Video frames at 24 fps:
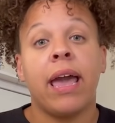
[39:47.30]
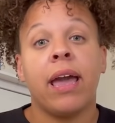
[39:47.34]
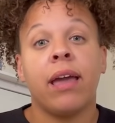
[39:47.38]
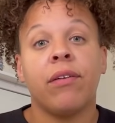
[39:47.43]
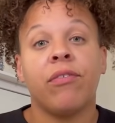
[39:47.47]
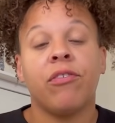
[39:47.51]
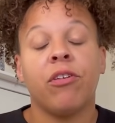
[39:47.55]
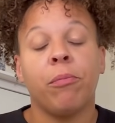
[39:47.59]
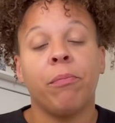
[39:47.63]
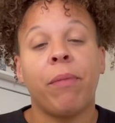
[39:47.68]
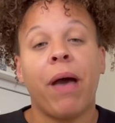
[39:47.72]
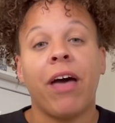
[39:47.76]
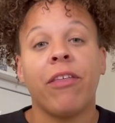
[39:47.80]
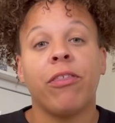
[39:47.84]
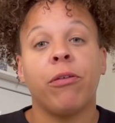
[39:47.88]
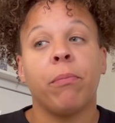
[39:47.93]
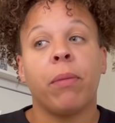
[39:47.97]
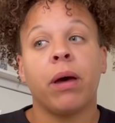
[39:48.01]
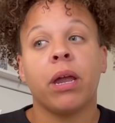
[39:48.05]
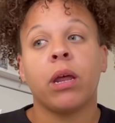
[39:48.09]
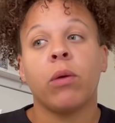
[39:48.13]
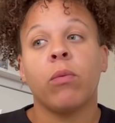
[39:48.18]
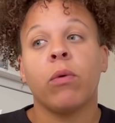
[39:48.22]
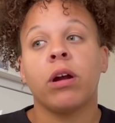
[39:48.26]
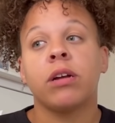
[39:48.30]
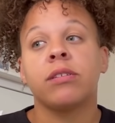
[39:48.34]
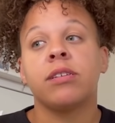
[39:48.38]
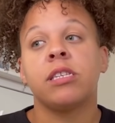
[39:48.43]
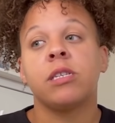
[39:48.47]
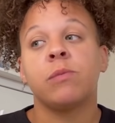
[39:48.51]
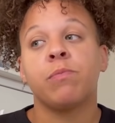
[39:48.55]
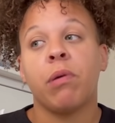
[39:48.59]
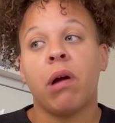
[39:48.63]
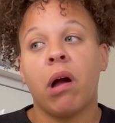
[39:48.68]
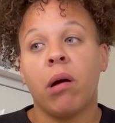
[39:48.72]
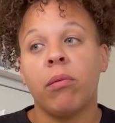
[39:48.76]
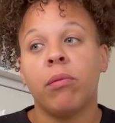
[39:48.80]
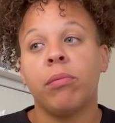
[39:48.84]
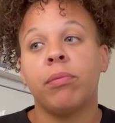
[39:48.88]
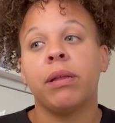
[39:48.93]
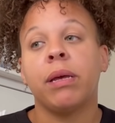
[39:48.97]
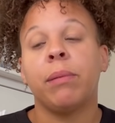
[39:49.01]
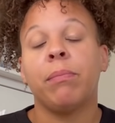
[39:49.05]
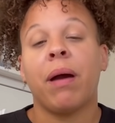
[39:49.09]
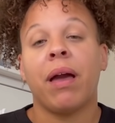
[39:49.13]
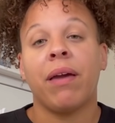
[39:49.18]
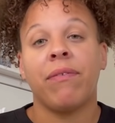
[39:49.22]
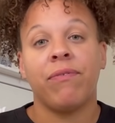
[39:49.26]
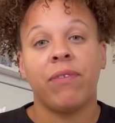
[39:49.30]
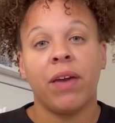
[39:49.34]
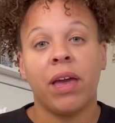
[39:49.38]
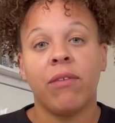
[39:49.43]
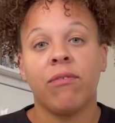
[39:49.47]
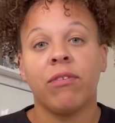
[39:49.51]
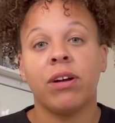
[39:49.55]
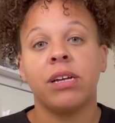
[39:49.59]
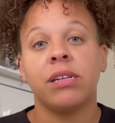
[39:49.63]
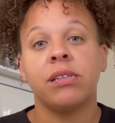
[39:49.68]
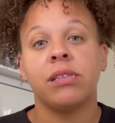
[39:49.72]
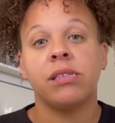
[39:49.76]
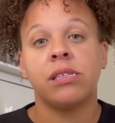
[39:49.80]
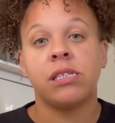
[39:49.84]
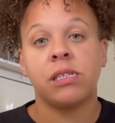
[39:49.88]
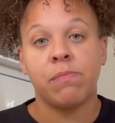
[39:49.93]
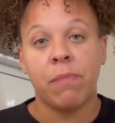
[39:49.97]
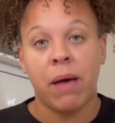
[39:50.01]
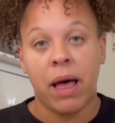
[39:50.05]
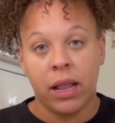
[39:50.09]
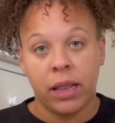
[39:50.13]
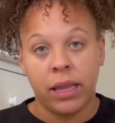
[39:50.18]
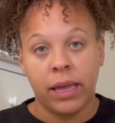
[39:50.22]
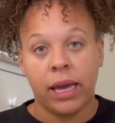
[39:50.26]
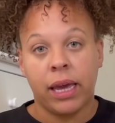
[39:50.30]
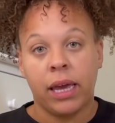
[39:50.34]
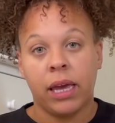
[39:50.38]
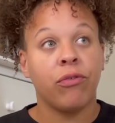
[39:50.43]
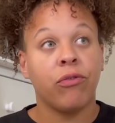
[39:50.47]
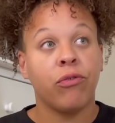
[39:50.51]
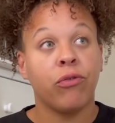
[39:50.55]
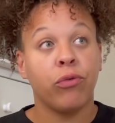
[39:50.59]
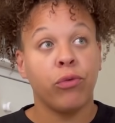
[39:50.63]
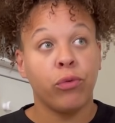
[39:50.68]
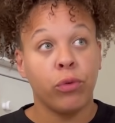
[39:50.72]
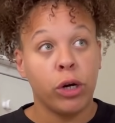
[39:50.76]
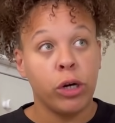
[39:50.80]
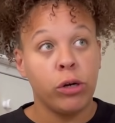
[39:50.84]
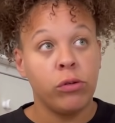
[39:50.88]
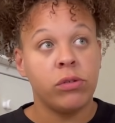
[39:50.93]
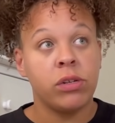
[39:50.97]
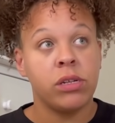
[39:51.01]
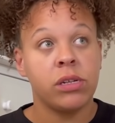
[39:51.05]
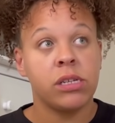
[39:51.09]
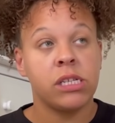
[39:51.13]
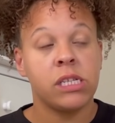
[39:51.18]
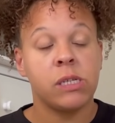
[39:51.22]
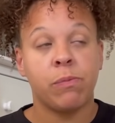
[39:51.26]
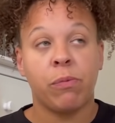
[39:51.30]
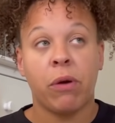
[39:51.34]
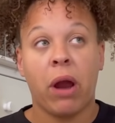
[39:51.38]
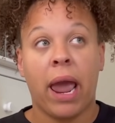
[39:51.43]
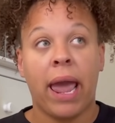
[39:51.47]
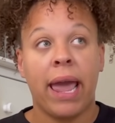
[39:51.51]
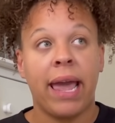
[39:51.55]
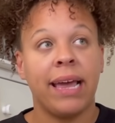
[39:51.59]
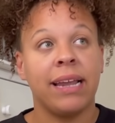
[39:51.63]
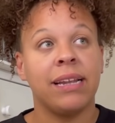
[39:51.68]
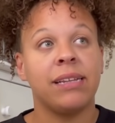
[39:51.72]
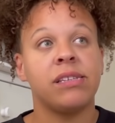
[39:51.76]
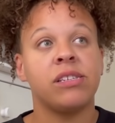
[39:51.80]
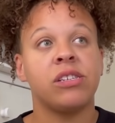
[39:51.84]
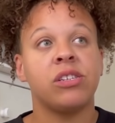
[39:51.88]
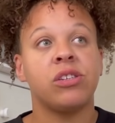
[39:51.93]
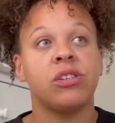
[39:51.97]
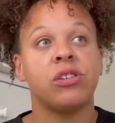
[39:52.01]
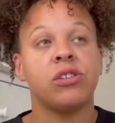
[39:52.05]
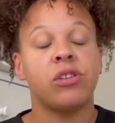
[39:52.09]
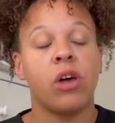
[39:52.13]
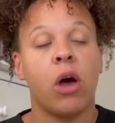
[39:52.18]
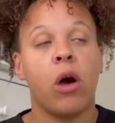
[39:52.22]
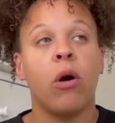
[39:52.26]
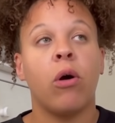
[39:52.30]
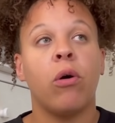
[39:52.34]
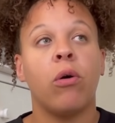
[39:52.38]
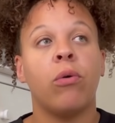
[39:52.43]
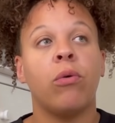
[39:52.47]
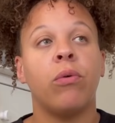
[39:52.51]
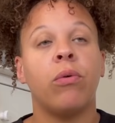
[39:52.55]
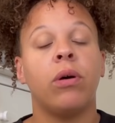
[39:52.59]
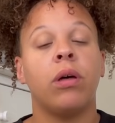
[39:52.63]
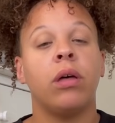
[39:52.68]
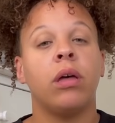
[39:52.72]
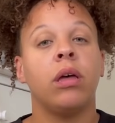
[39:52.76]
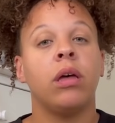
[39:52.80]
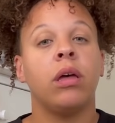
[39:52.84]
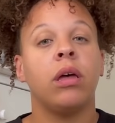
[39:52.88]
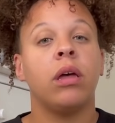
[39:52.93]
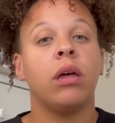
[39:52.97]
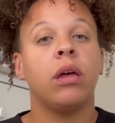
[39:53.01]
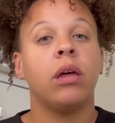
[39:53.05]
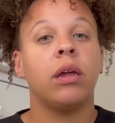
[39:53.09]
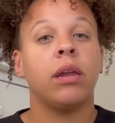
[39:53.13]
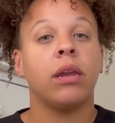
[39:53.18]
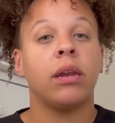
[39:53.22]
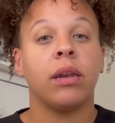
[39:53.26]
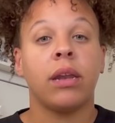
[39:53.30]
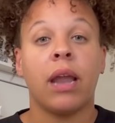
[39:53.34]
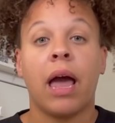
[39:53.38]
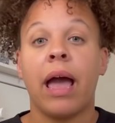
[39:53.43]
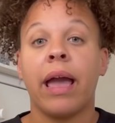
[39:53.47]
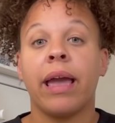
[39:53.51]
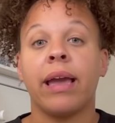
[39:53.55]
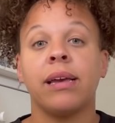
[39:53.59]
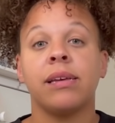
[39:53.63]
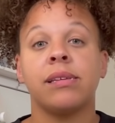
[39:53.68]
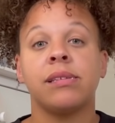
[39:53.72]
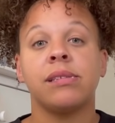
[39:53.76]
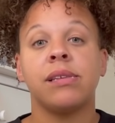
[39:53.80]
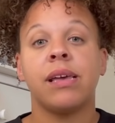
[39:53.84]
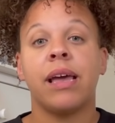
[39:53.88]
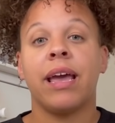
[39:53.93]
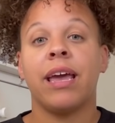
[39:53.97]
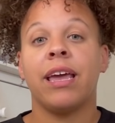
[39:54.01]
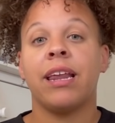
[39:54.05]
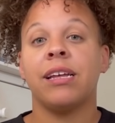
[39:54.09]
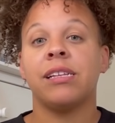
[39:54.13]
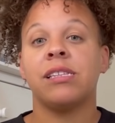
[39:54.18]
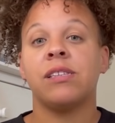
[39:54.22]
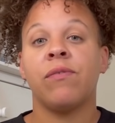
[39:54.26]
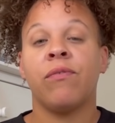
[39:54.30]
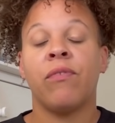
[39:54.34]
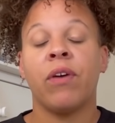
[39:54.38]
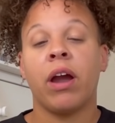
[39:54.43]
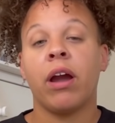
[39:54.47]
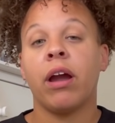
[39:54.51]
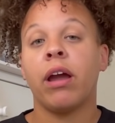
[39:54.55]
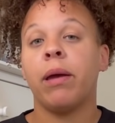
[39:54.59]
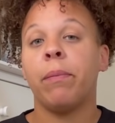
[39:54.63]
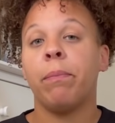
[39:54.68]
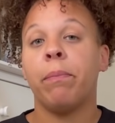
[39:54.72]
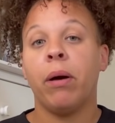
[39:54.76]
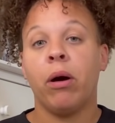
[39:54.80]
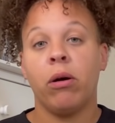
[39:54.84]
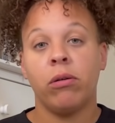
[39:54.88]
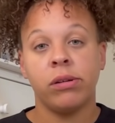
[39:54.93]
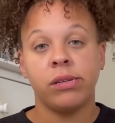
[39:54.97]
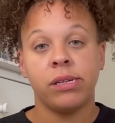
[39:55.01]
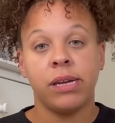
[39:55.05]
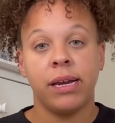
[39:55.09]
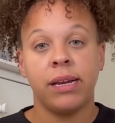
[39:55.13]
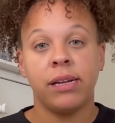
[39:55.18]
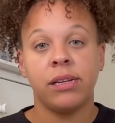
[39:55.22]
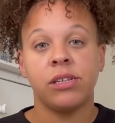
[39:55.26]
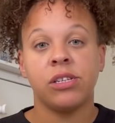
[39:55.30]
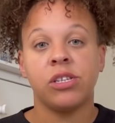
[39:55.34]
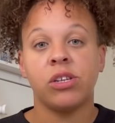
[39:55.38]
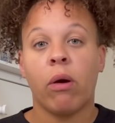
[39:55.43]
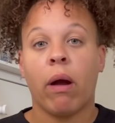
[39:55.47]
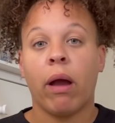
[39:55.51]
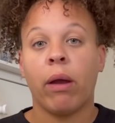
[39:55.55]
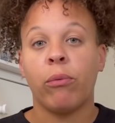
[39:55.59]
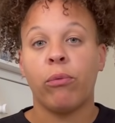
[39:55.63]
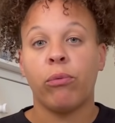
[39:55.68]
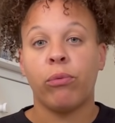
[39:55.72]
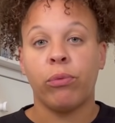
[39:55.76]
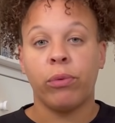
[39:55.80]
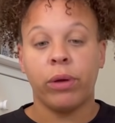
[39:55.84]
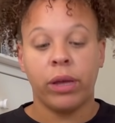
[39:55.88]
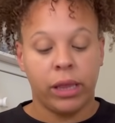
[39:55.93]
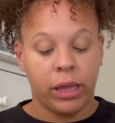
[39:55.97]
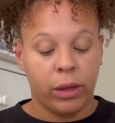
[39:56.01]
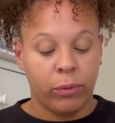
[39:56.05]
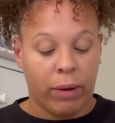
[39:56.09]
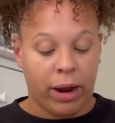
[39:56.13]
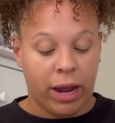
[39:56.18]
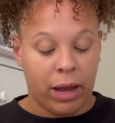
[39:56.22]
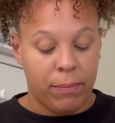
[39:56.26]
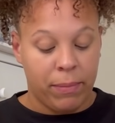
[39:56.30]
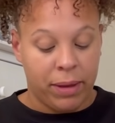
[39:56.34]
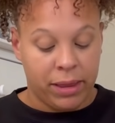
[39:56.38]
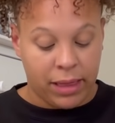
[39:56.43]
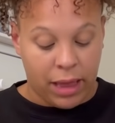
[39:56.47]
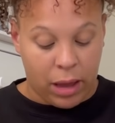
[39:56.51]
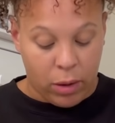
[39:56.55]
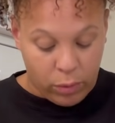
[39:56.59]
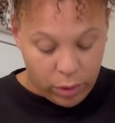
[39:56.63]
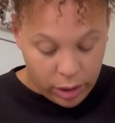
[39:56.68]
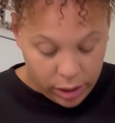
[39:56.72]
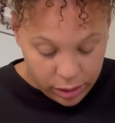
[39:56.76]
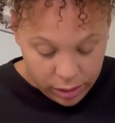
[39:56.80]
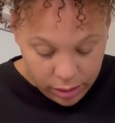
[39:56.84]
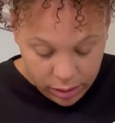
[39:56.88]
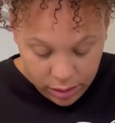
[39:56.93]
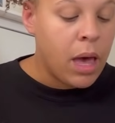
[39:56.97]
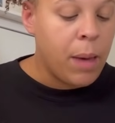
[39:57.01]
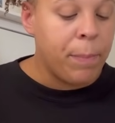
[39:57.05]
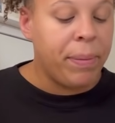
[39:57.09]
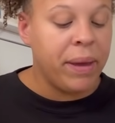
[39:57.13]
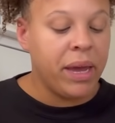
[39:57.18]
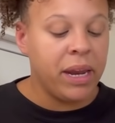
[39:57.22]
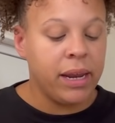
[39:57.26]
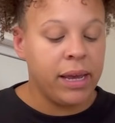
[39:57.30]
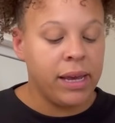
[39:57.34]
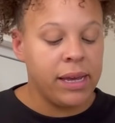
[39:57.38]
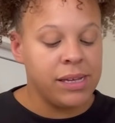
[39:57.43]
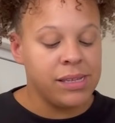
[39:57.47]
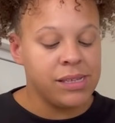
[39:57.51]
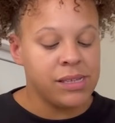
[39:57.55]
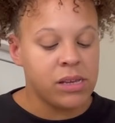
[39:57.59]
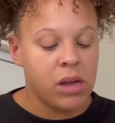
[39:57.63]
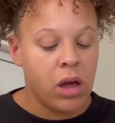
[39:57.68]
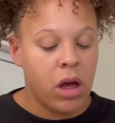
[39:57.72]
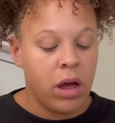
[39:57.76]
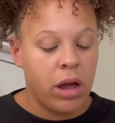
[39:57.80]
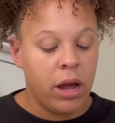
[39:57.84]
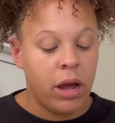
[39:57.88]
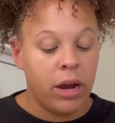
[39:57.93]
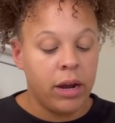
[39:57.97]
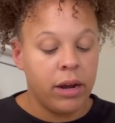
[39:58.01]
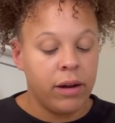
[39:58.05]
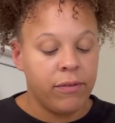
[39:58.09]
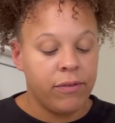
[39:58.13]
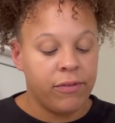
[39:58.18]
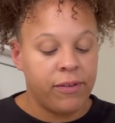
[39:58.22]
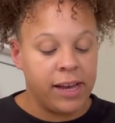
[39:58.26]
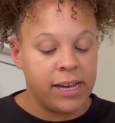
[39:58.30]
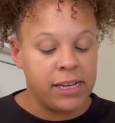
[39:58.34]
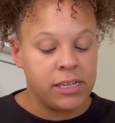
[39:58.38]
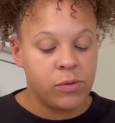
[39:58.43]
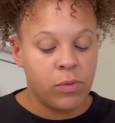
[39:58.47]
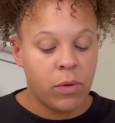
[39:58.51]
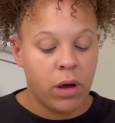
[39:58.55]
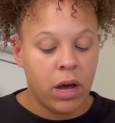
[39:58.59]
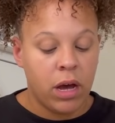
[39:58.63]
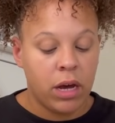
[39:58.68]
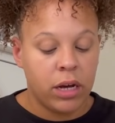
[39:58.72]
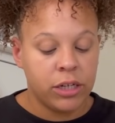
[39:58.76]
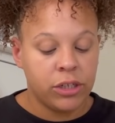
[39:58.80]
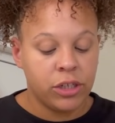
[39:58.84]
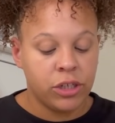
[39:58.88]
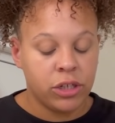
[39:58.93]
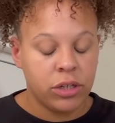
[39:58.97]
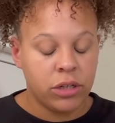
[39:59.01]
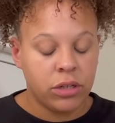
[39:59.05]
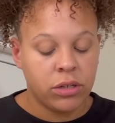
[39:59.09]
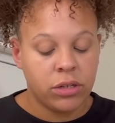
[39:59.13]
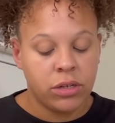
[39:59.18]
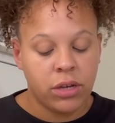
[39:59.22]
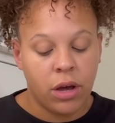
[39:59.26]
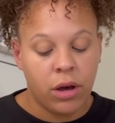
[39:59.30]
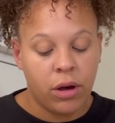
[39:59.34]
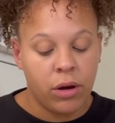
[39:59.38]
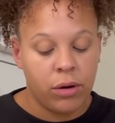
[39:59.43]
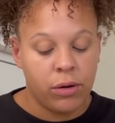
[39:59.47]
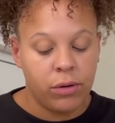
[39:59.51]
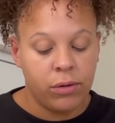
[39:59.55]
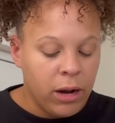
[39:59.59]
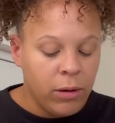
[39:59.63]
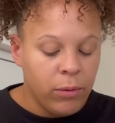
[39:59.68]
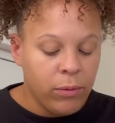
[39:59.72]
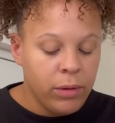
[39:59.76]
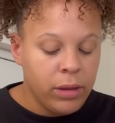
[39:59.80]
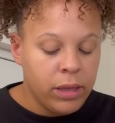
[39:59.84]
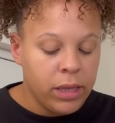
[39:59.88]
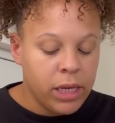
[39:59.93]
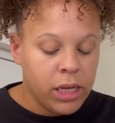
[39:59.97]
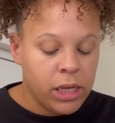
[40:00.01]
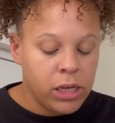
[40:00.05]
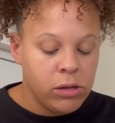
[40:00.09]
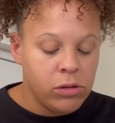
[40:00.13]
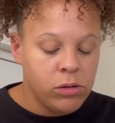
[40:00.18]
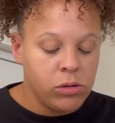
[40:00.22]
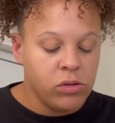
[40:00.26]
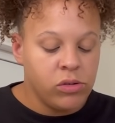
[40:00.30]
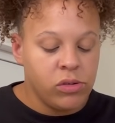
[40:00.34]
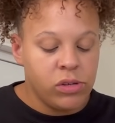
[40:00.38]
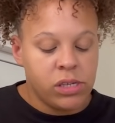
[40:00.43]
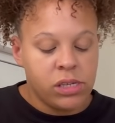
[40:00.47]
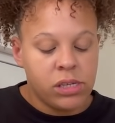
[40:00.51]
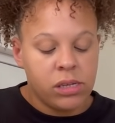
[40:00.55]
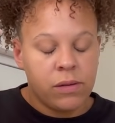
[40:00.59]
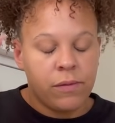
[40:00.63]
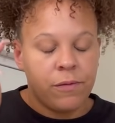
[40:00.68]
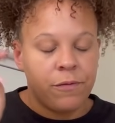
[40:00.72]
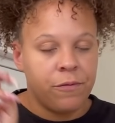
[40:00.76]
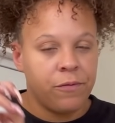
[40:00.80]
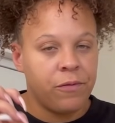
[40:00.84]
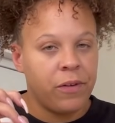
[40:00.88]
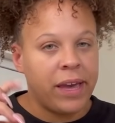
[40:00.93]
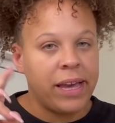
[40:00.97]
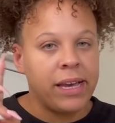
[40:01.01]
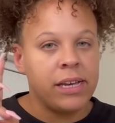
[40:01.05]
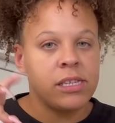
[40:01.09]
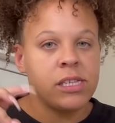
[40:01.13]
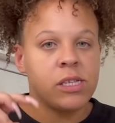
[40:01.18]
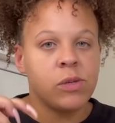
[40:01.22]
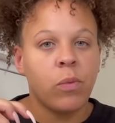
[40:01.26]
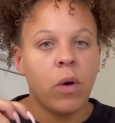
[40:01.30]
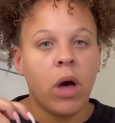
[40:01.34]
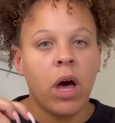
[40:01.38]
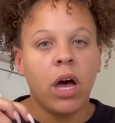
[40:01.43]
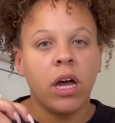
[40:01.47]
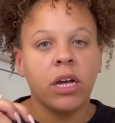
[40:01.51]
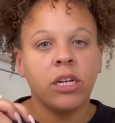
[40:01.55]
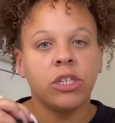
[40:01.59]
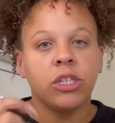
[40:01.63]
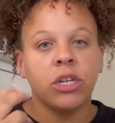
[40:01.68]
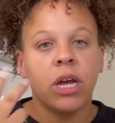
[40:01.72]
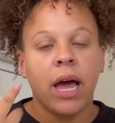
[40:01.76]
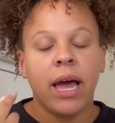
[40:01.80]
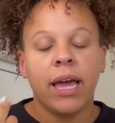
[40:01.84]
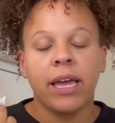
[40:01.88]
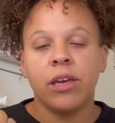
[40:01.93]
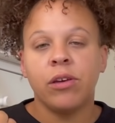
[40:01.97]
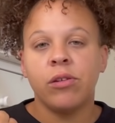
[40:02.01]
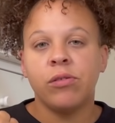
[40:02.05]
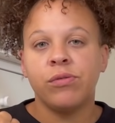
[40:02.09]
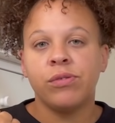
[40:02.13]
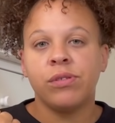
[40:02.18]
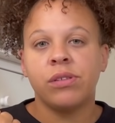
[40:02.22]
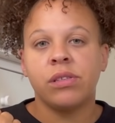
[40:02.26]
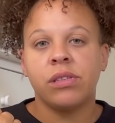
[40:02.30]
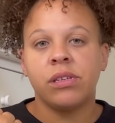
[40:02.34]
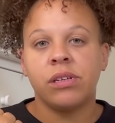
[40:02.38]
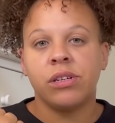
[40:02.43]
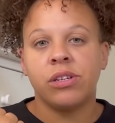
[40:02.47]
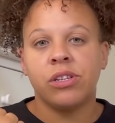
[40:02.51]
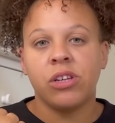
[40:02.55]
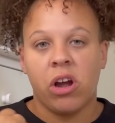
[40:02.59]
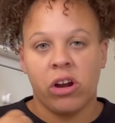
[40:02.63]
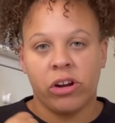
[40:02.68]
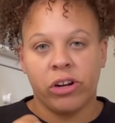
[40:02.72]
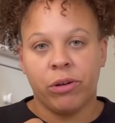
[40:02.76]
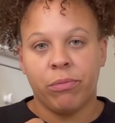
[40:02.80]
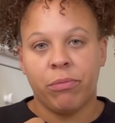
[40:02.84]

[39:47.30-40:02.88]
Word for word: from Bath and Body Works is probably my favorite smelling fruit spray. It's so nice and it's very potent so i really recommend that one opinions on face wash so i don't really use face wash i use the dr